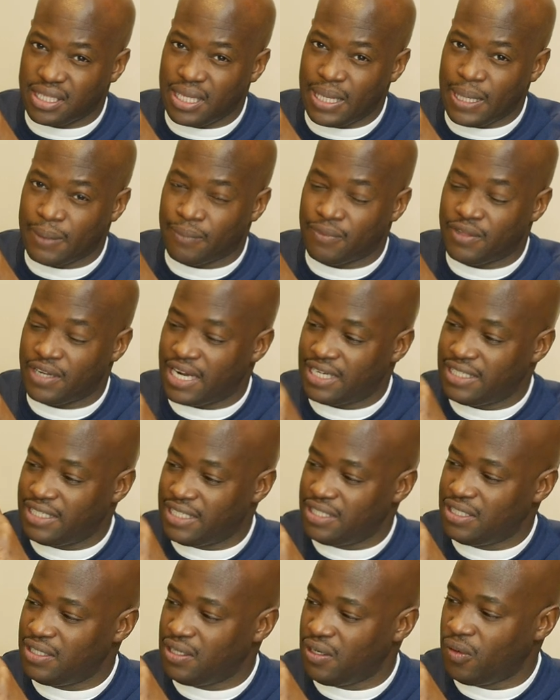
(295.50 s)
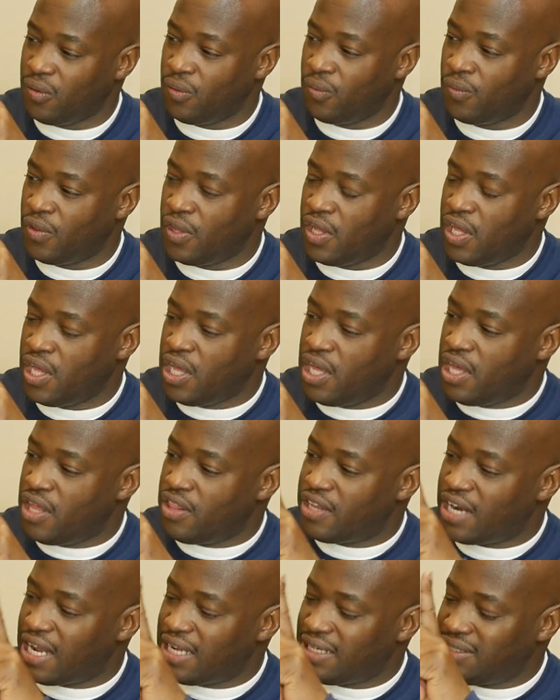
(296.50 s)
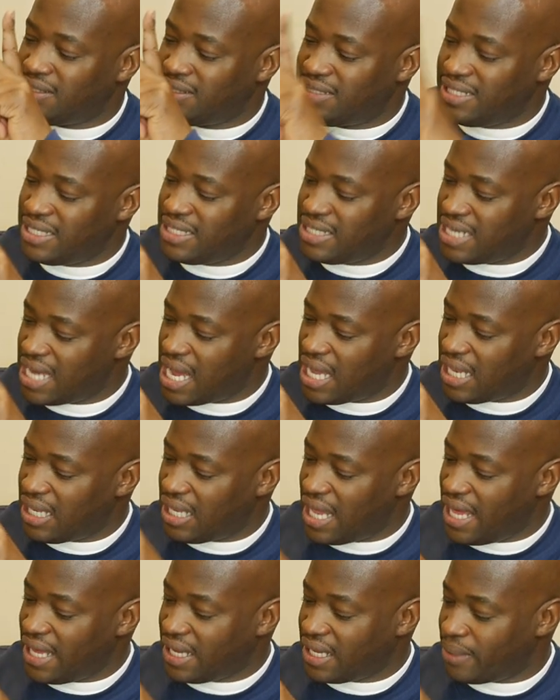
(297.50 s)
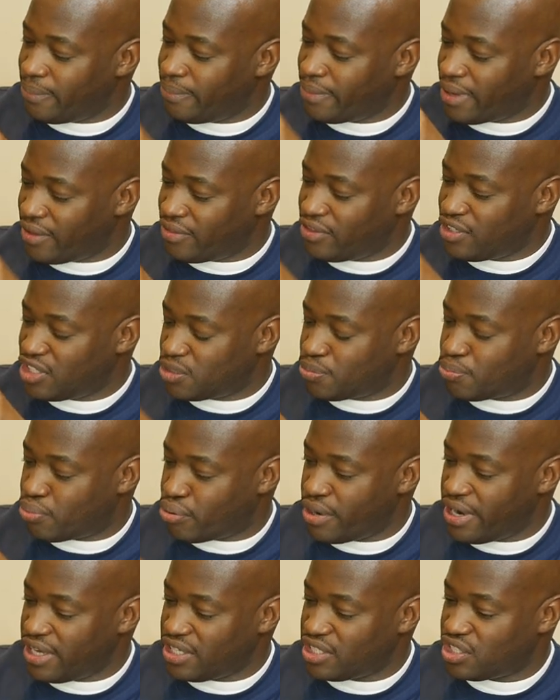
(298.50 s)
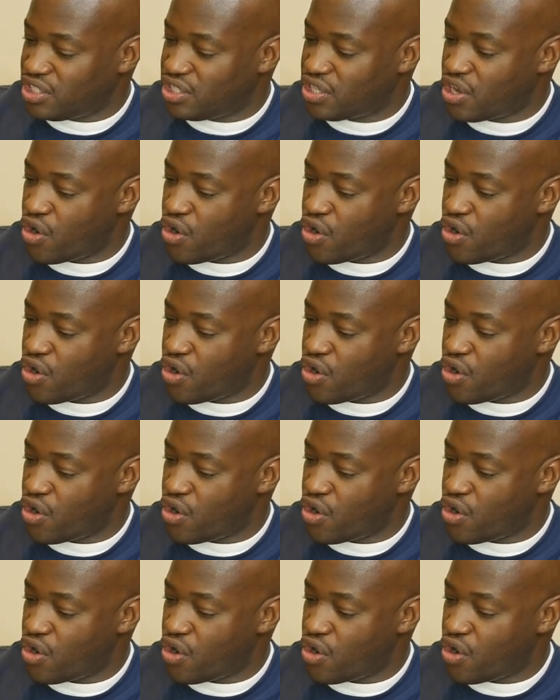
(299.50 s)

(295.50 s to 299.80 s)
thing that I didn't know that I did not like about this press,